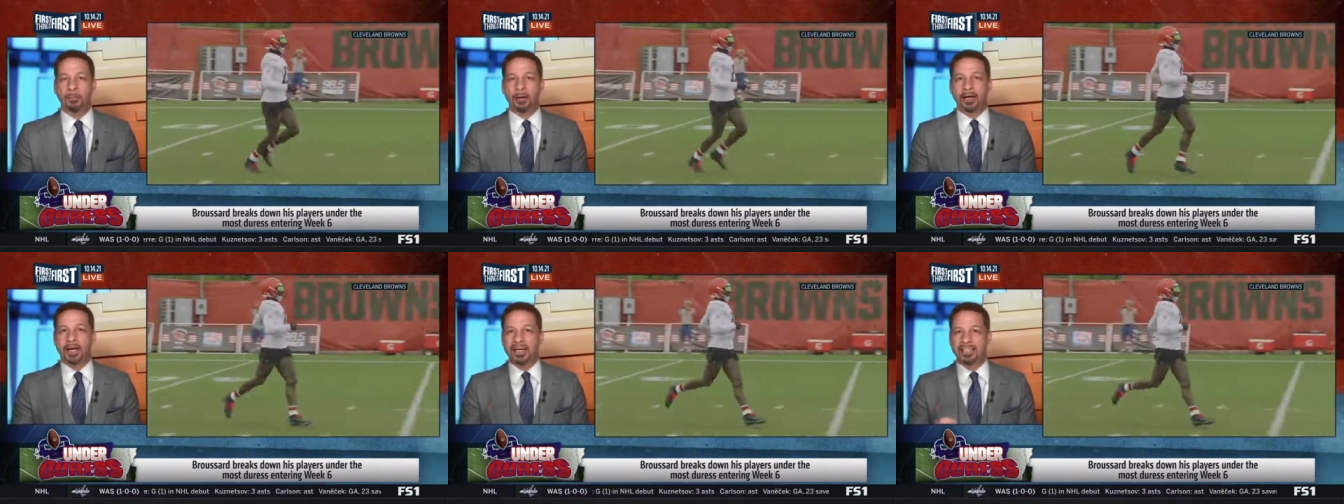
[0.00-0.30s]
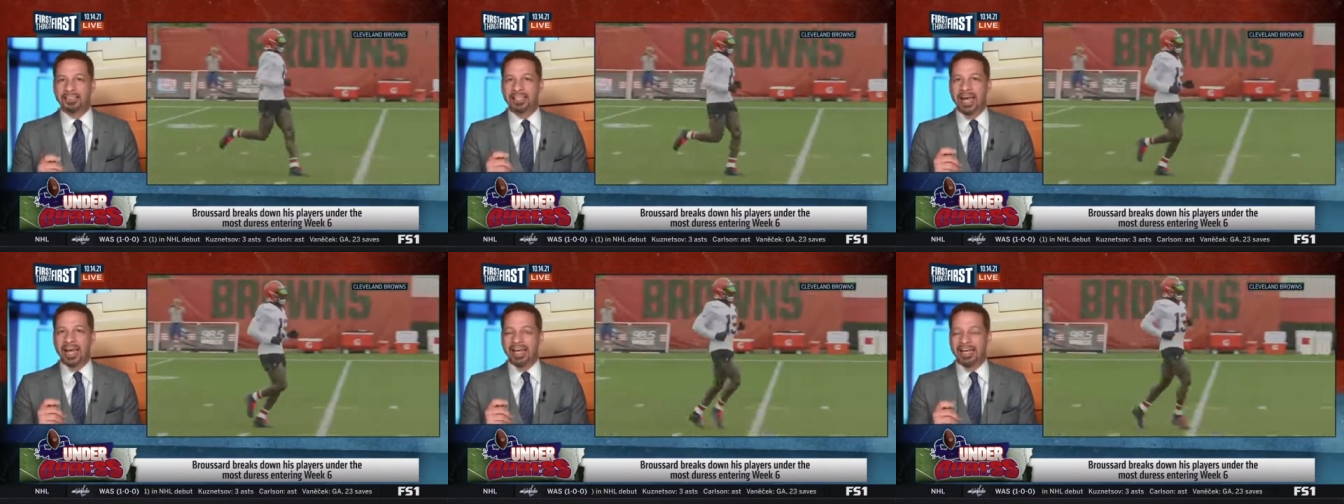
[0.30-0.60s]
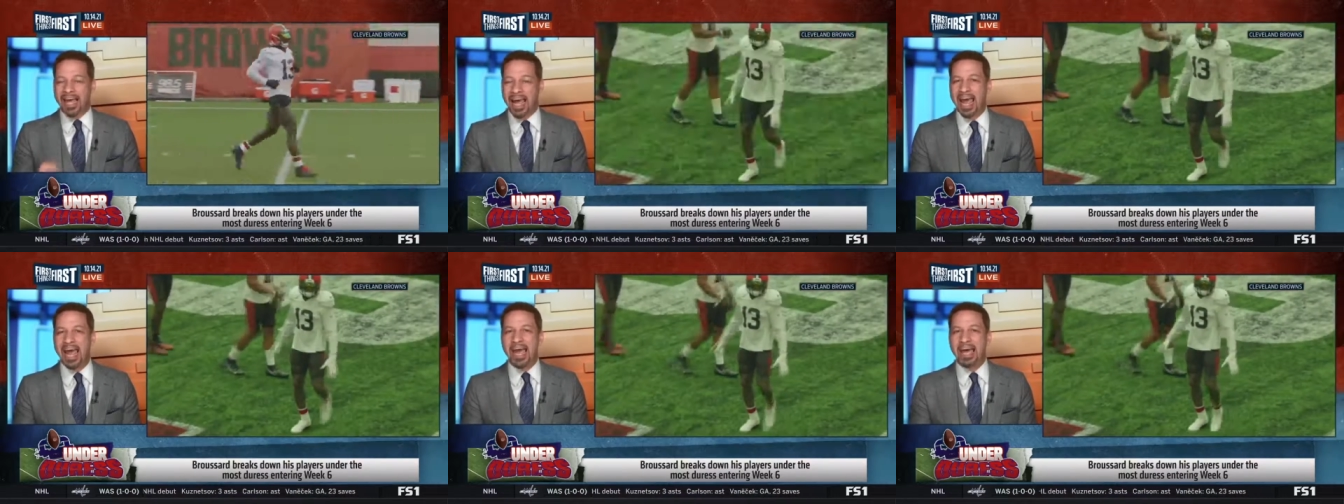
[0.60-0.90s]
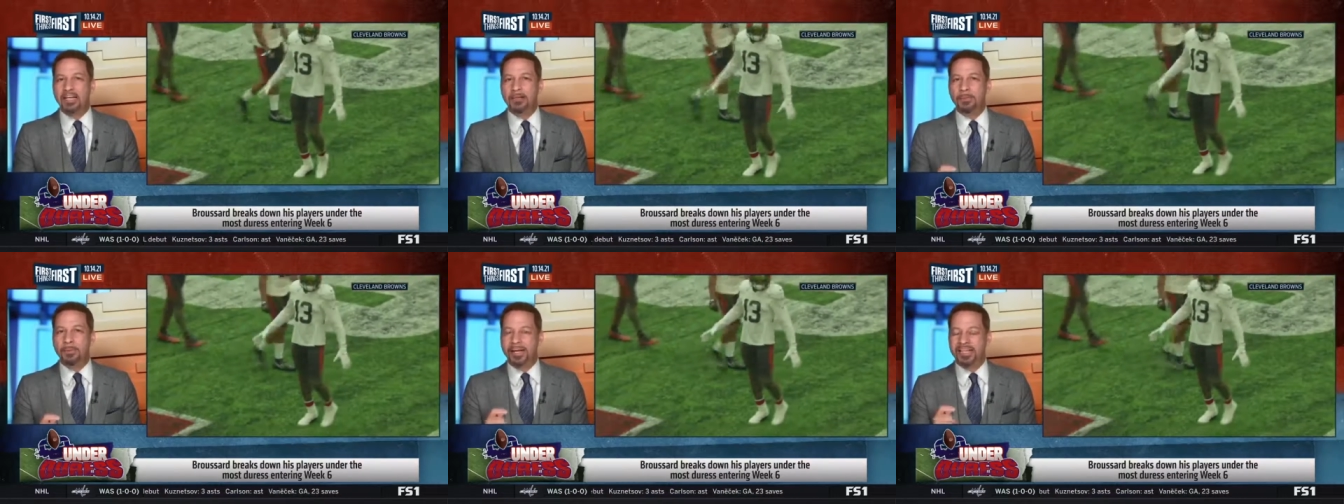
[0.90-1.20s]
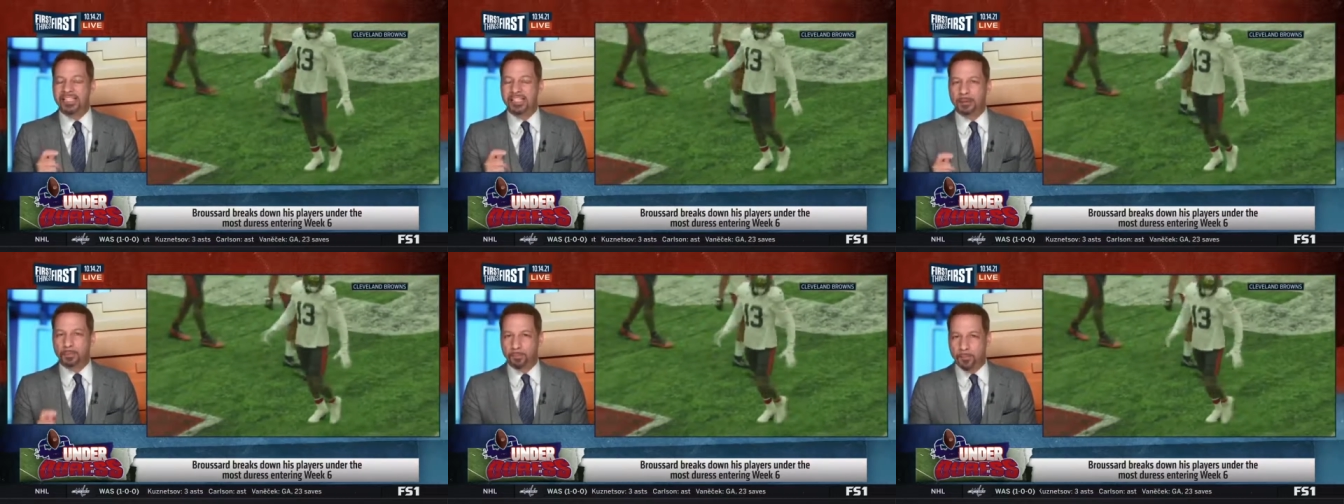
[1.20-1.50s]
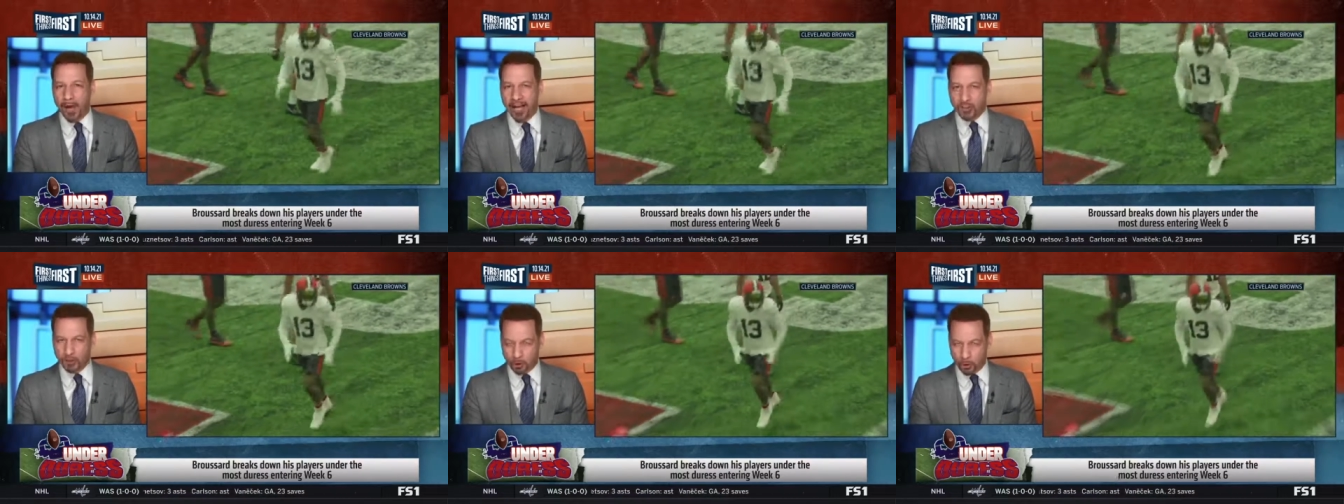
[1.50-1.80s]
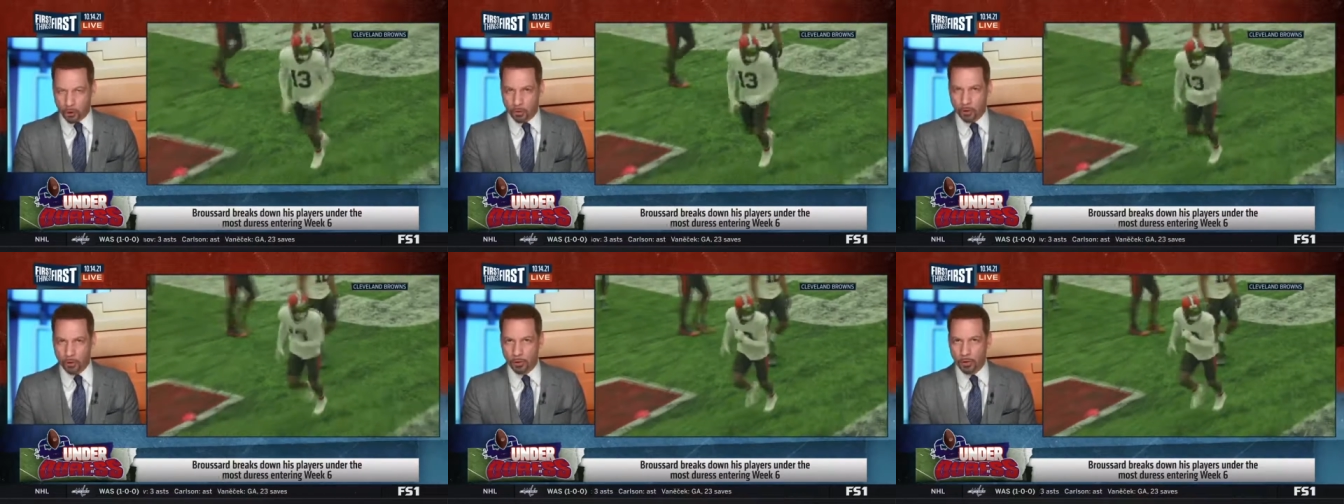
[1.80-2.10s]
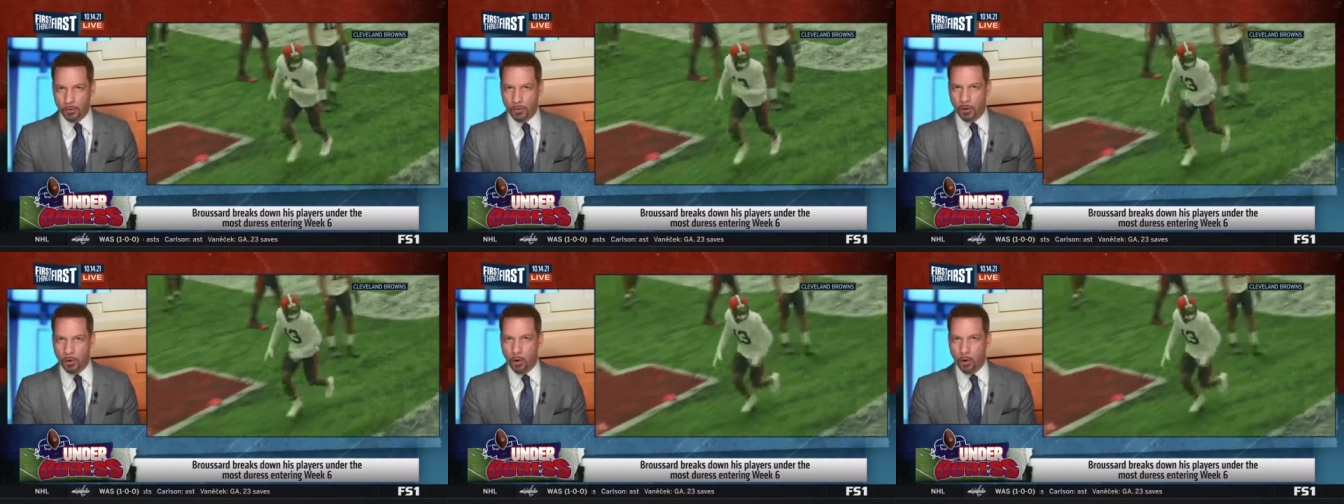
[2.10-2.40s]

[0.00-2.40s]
because they can be special,